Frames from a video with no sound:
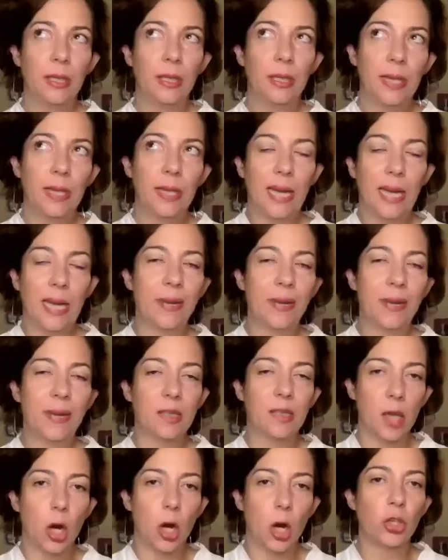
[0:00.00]
dynamics
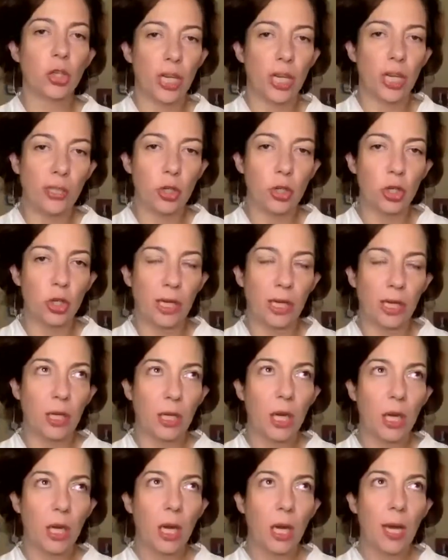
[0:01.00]
are changing.
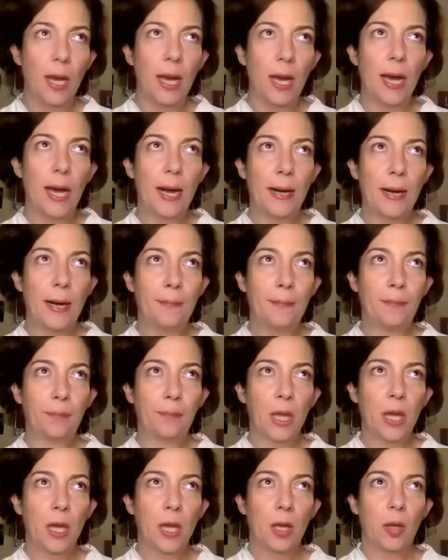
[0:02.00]

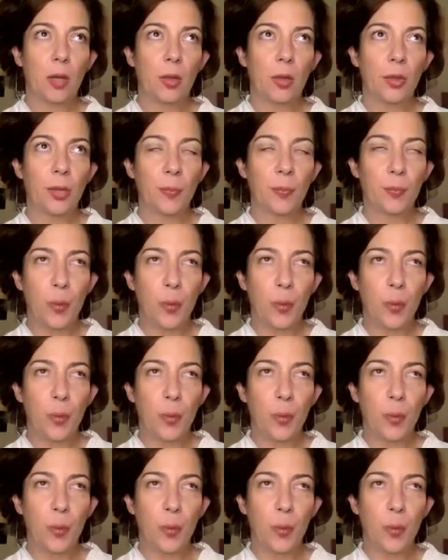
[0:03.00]
The